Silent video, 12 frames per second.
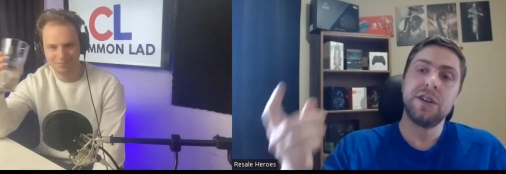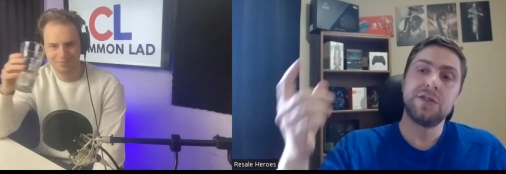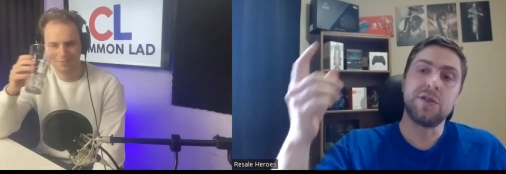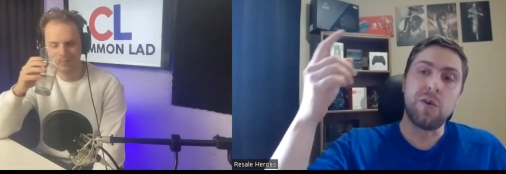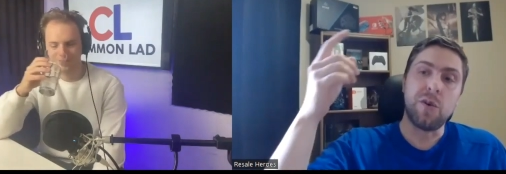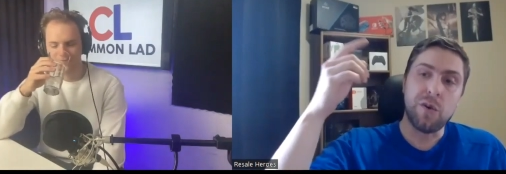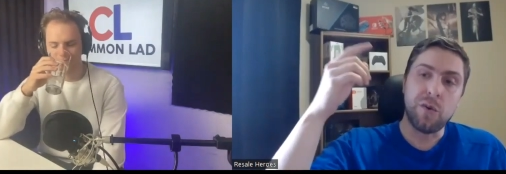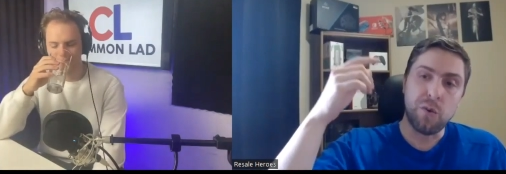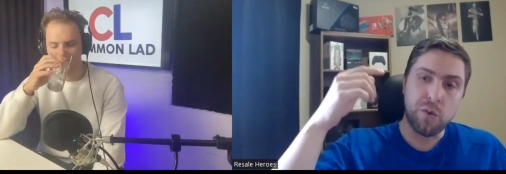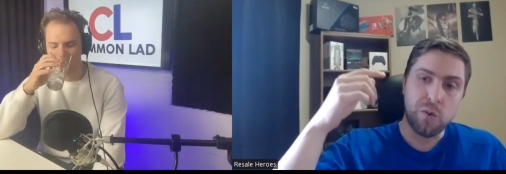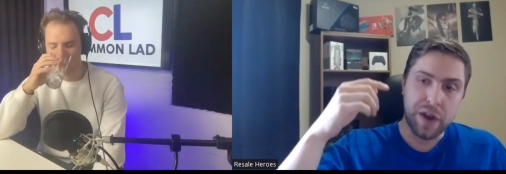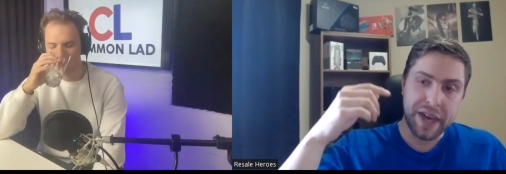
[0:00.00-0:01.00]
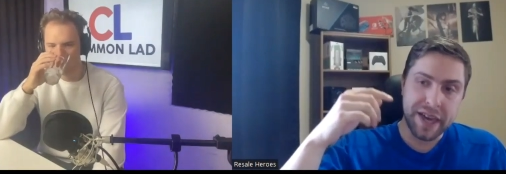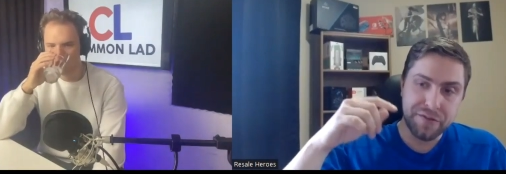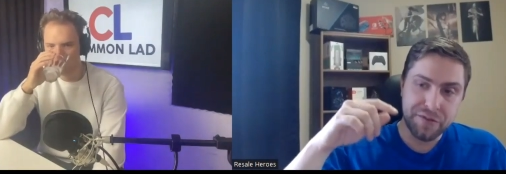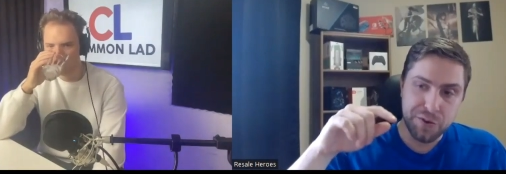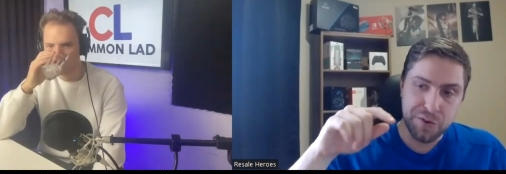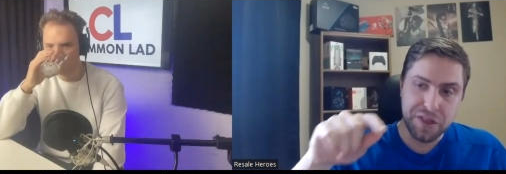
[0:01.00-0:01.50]
Speaker 1: so
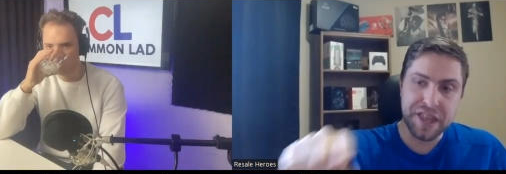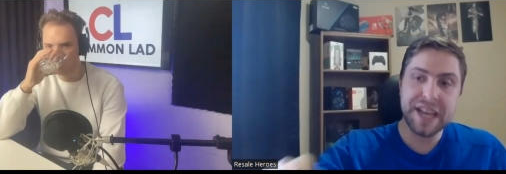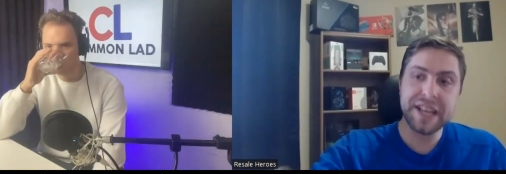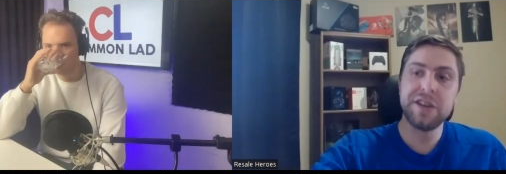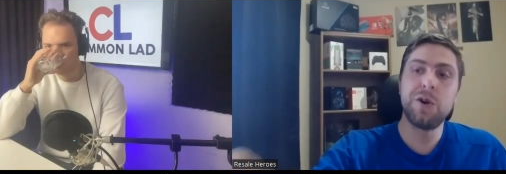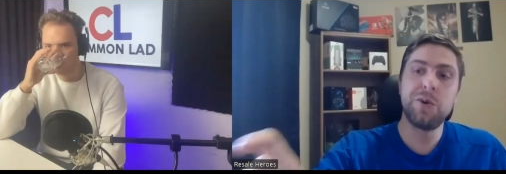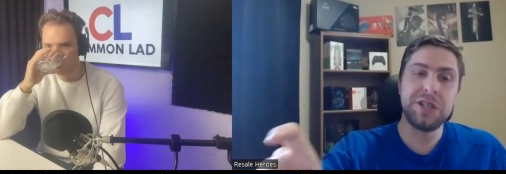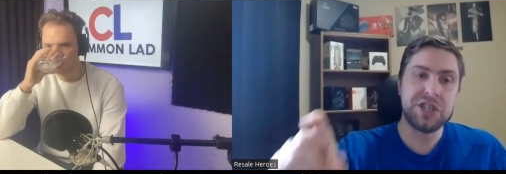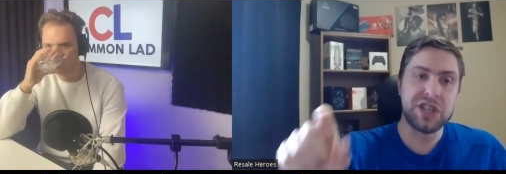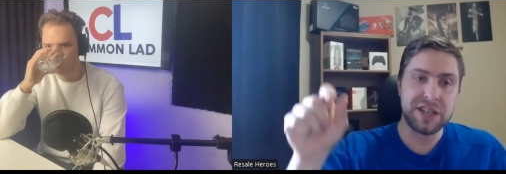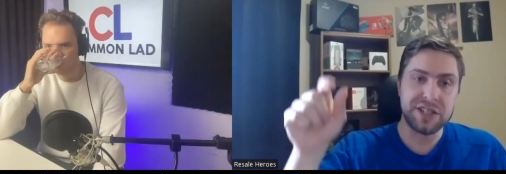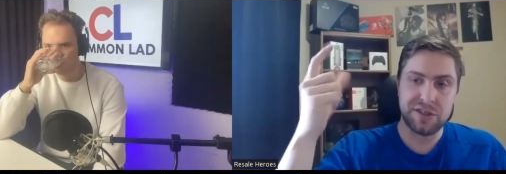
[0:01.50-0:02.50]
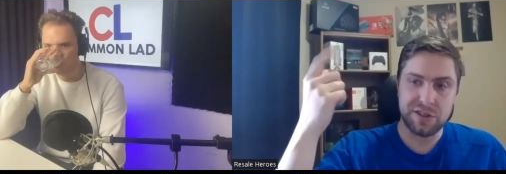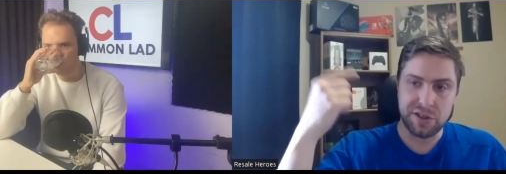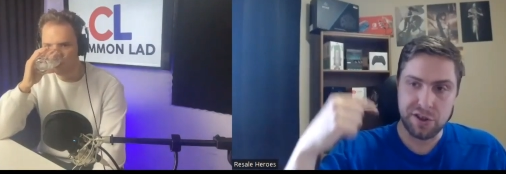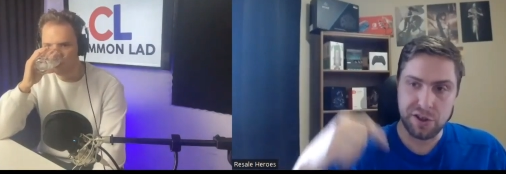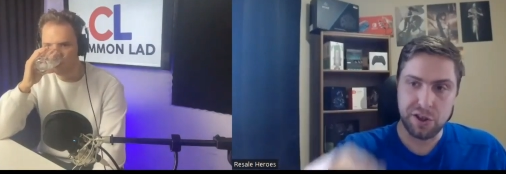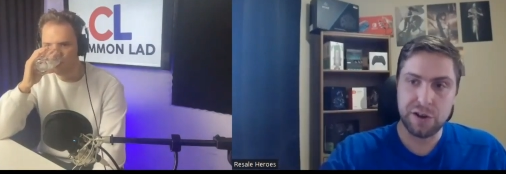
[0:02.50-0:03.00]
if you then go and change it to
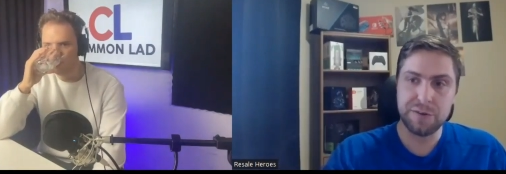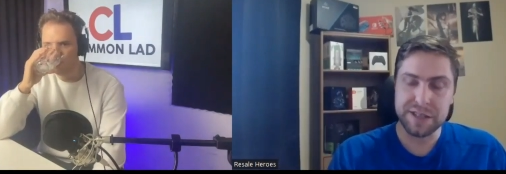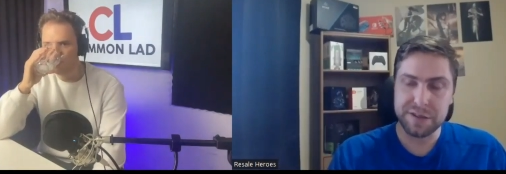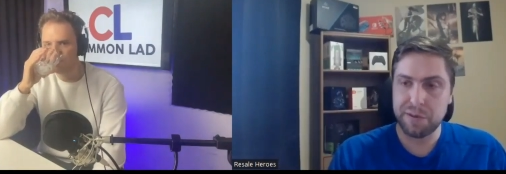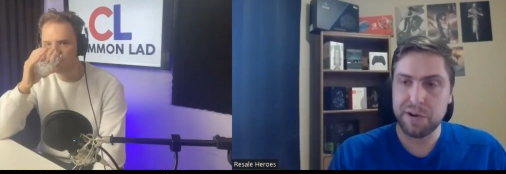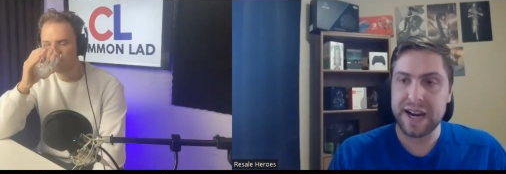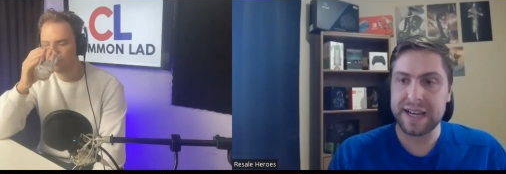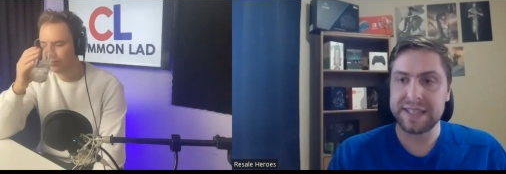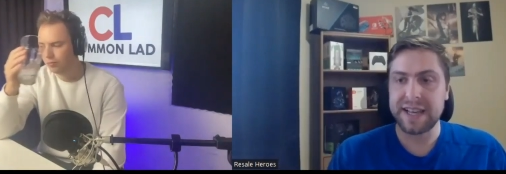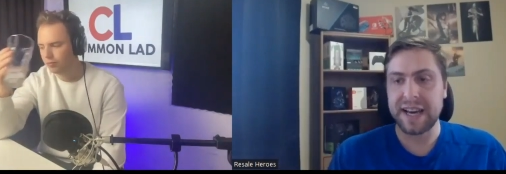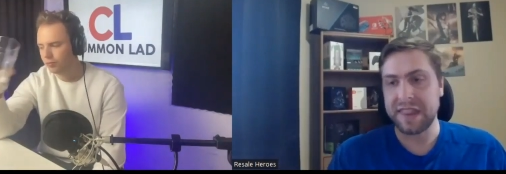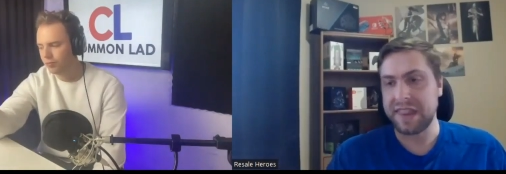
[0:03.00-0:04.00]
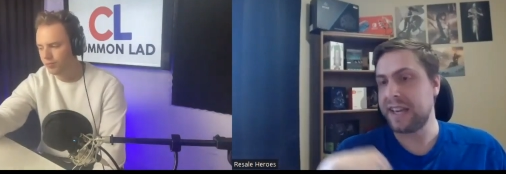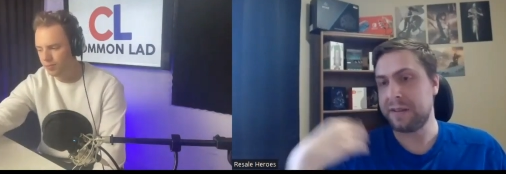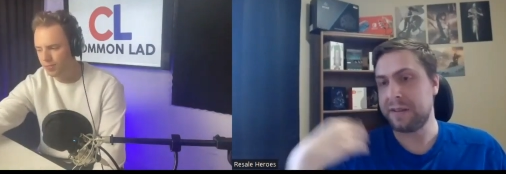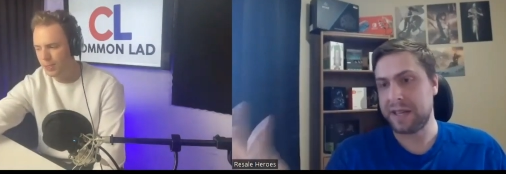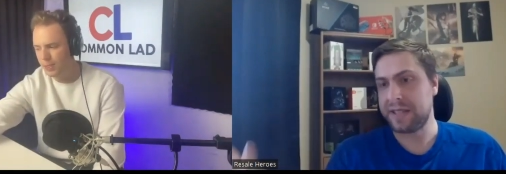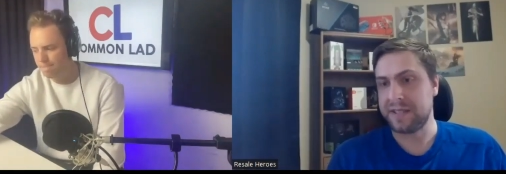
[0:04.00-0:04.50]
the lowest price, I think
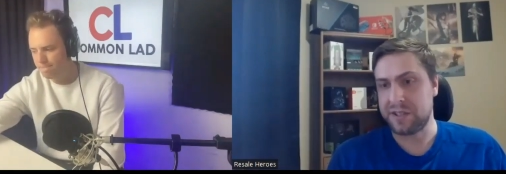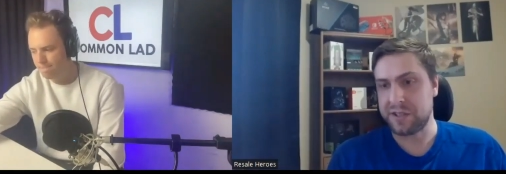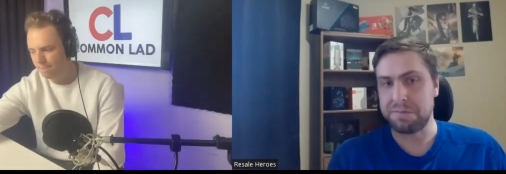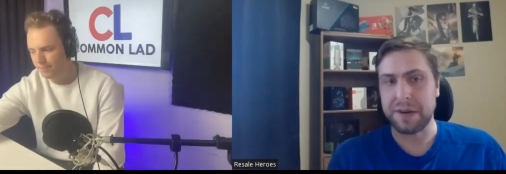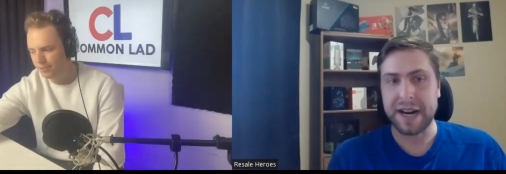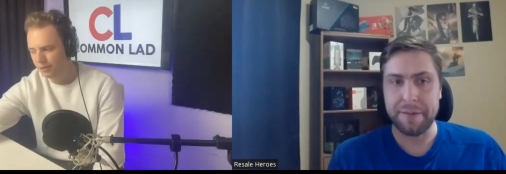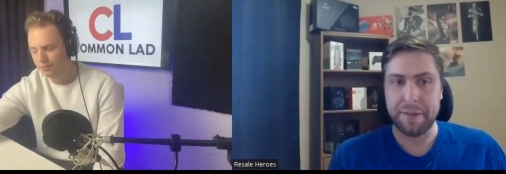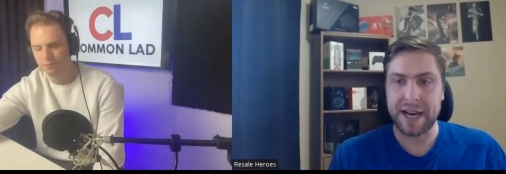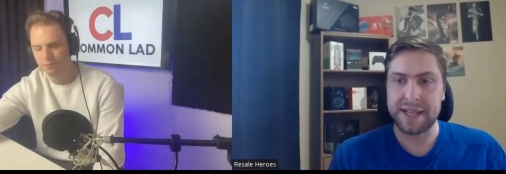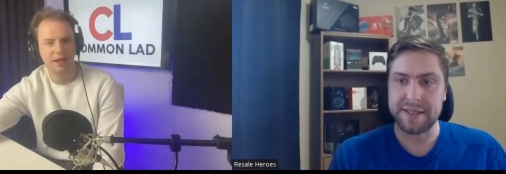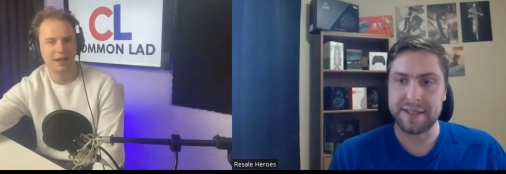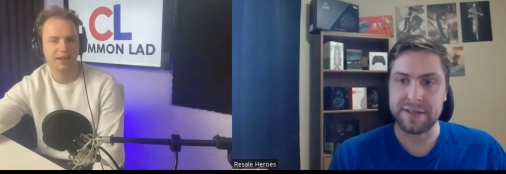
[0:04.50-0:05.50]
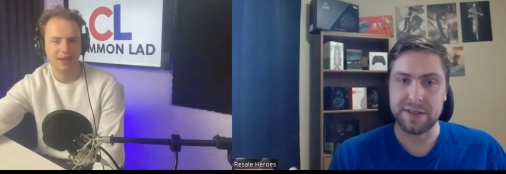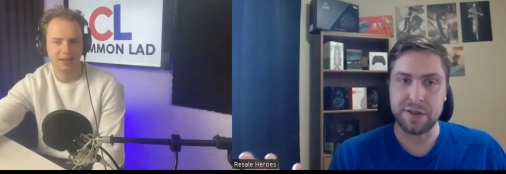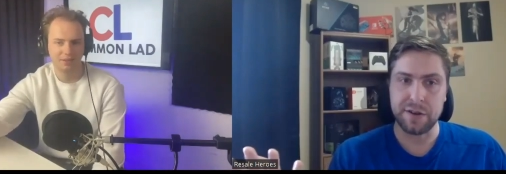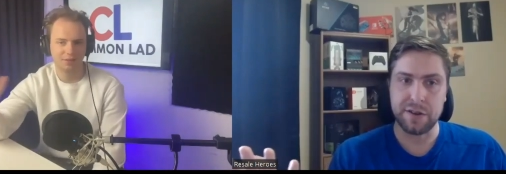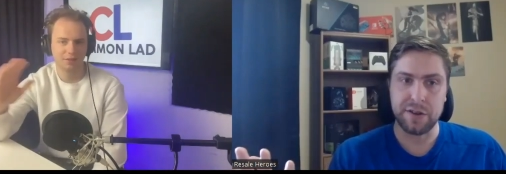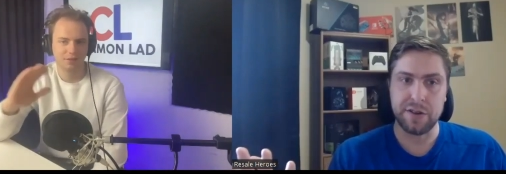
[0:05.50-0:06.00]
it basically just bypasses that
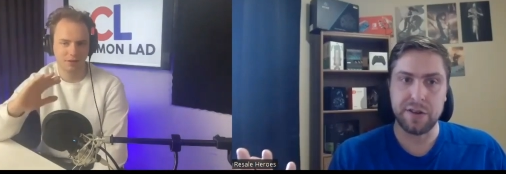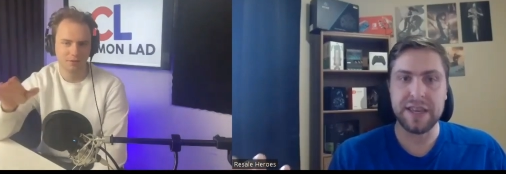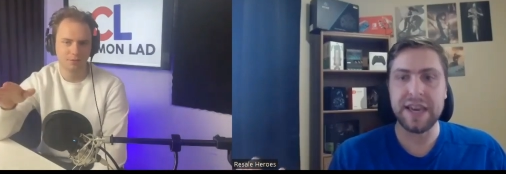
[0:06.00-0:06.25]
cancels out.